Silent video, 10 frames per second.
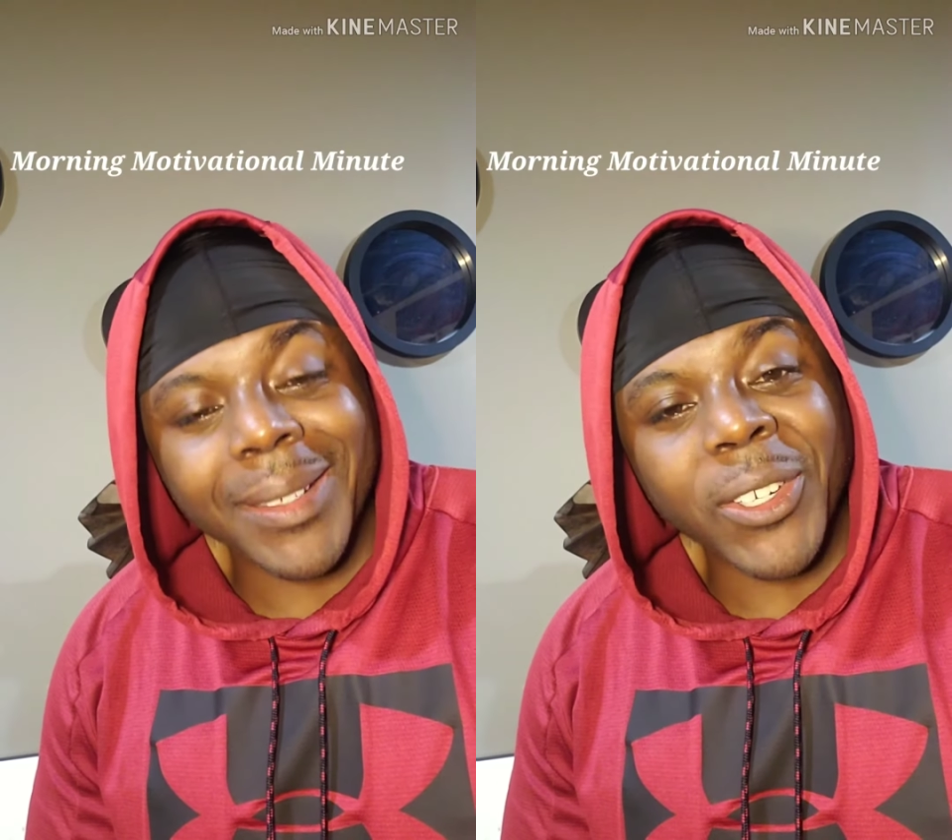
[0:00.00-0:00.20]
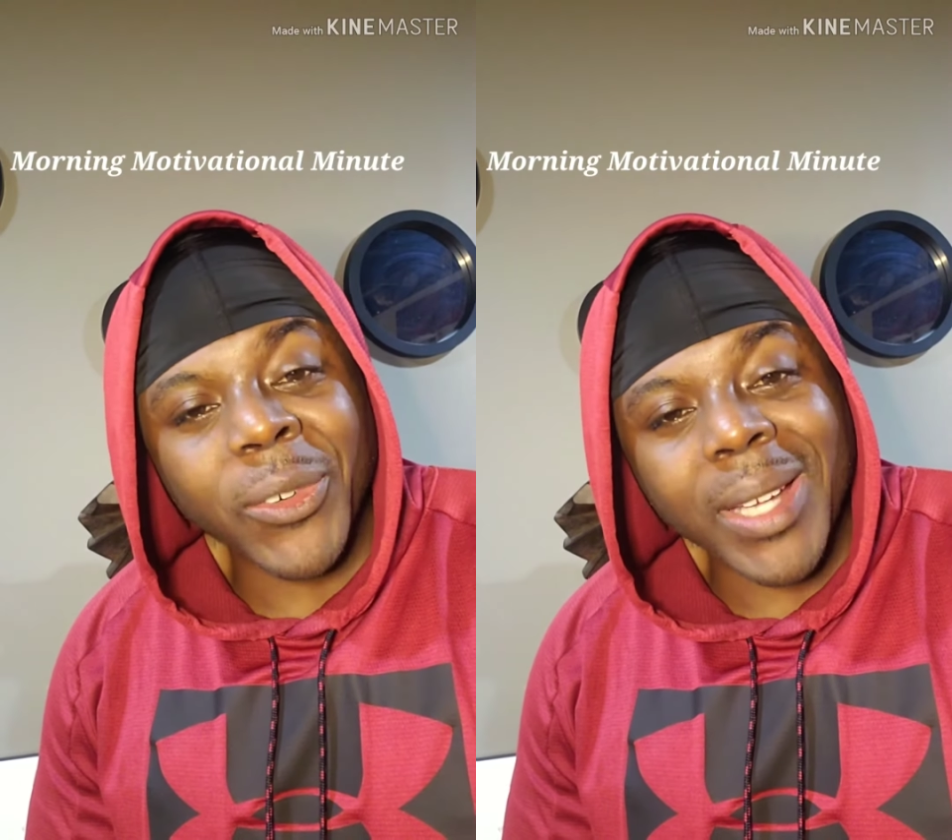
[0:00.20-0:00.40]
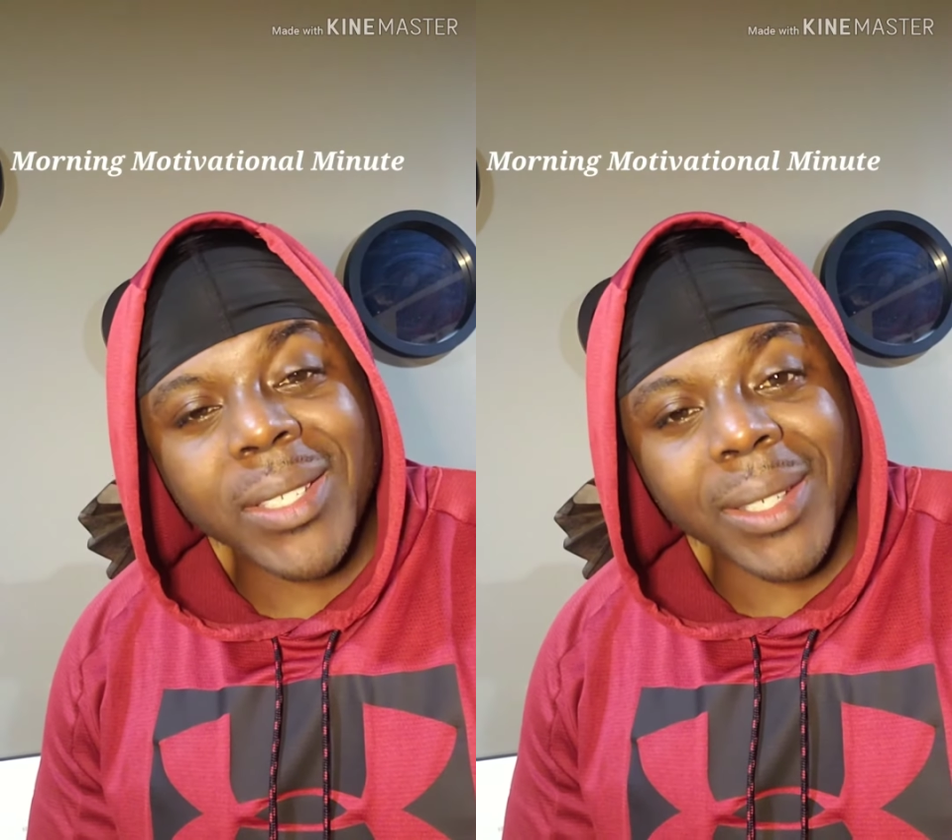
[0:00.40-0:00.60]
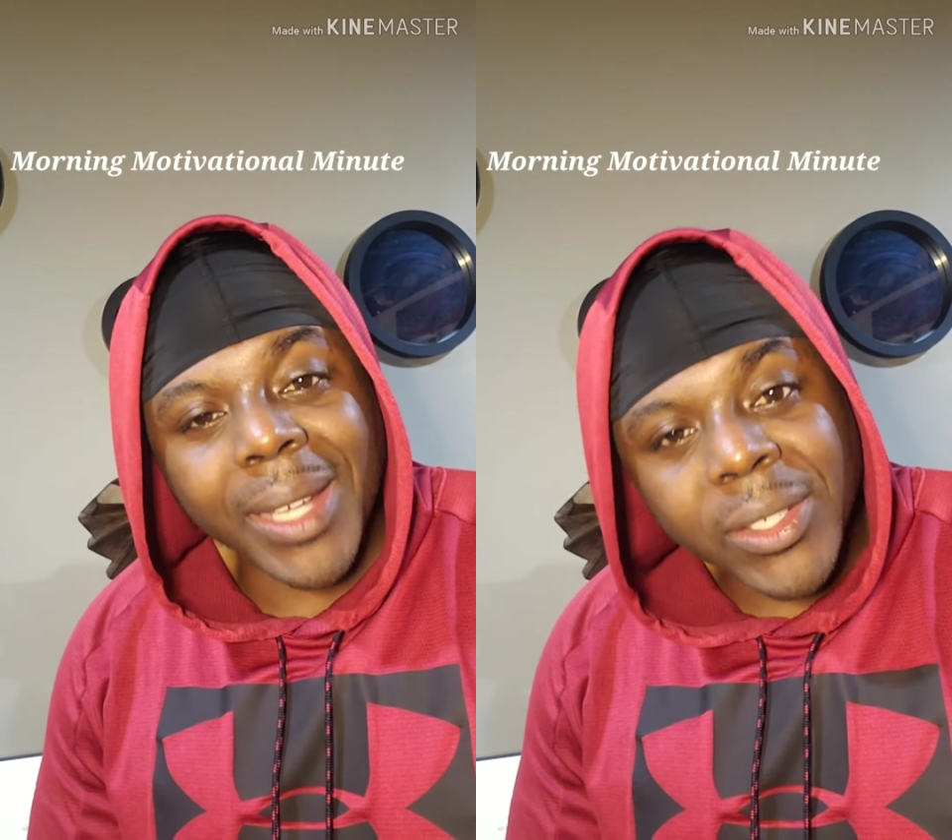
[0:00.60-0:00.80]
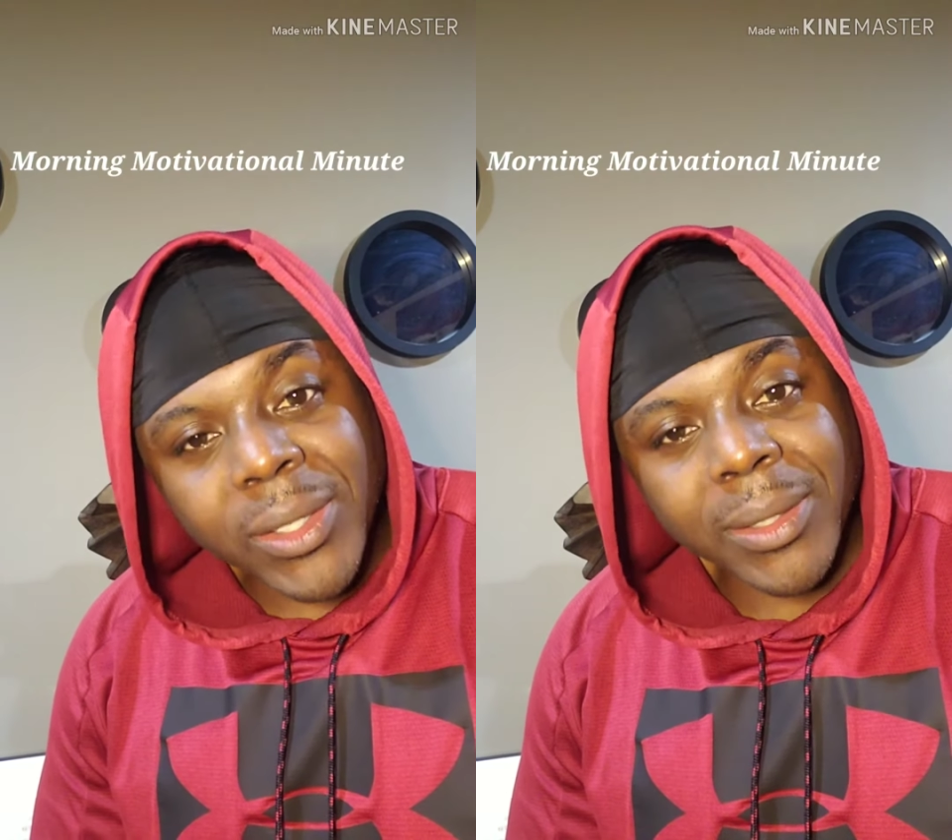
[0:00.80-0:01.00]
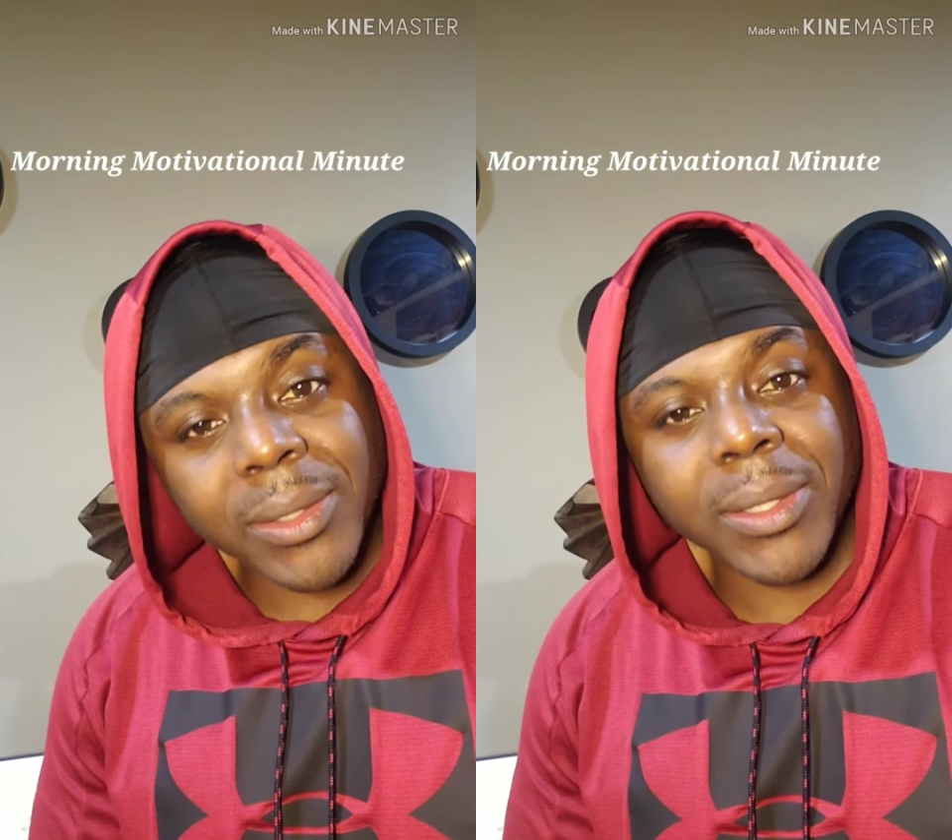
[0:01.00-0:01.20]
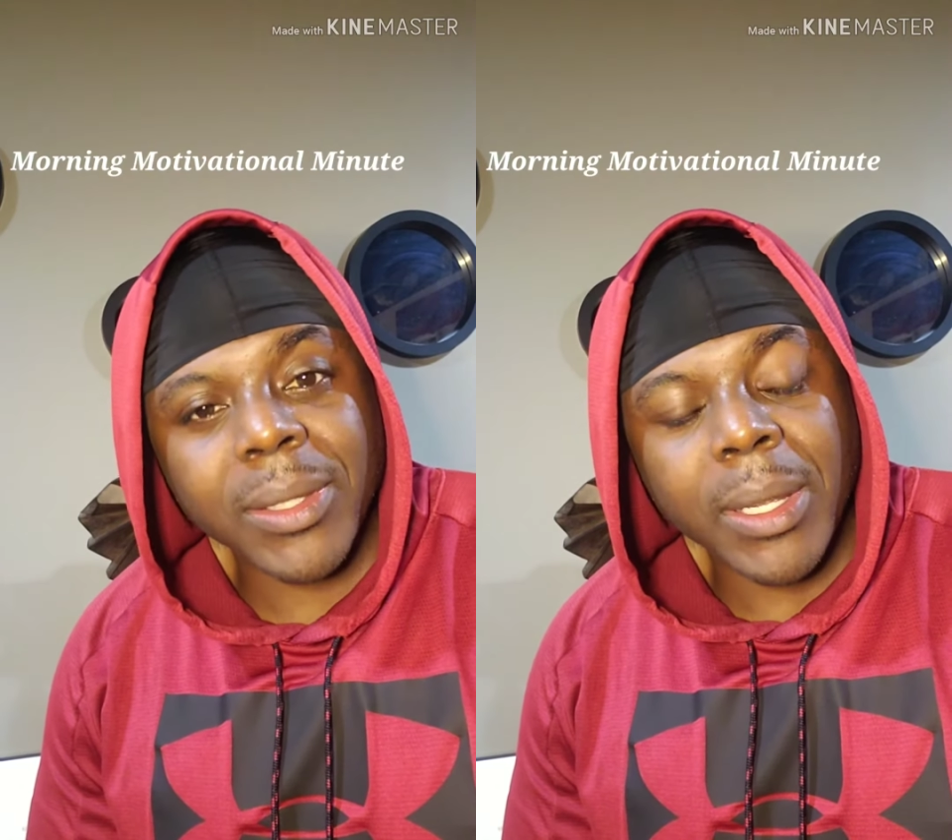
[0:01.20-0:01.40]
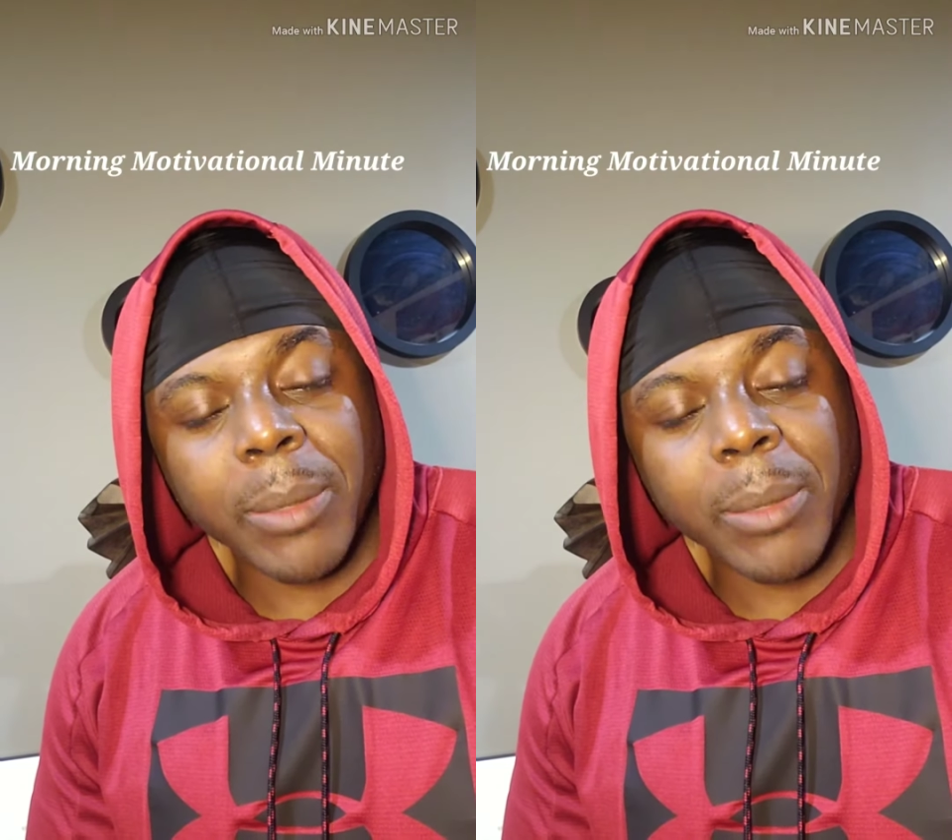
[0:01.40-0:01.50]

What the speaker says: Congratulations.